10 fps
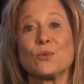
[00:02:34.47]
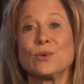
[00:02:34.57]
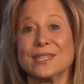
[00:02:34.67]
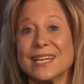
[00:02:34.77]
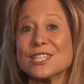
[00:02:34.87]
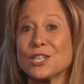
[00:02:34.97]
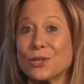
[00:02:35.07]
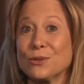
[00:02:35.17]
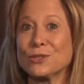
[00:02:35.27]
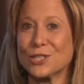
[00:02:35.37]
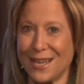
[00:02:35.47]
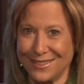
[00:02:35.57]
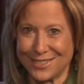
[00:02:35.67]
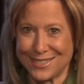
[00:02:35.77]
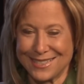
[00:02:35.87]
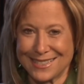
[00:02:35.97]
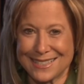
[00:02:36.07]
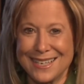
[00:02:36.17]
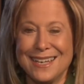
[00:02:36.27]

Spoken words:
relational challenges.